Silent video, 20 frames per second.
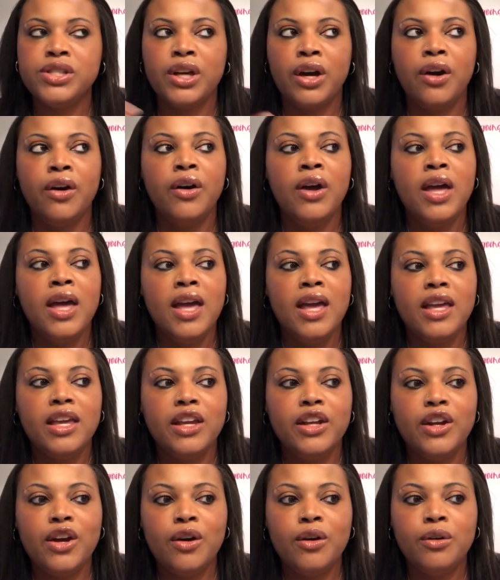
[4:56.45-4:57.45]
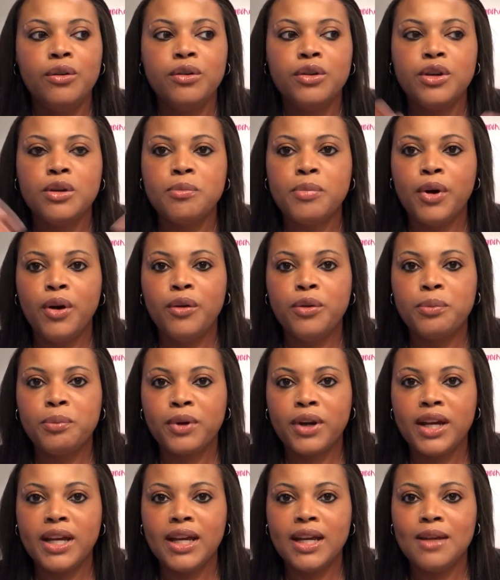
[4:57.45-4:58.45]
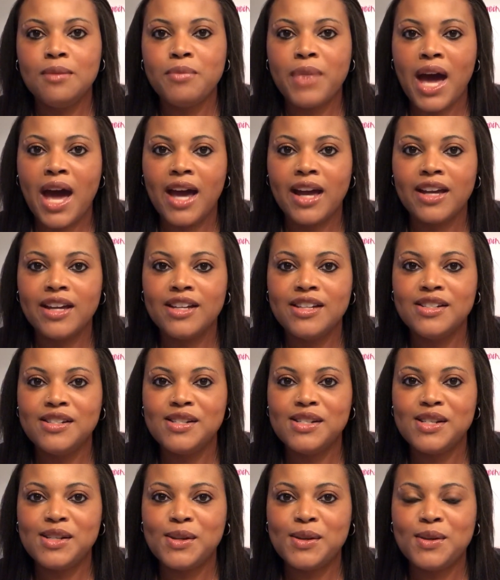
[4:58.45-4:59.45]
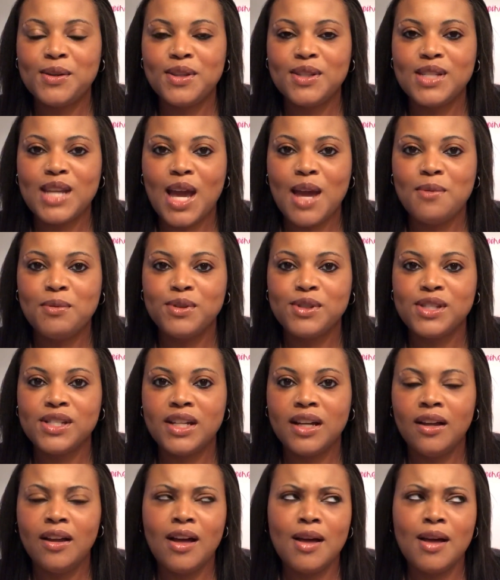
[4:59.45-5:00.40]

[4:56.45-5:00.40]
So, you're both bringing baggage to the table still.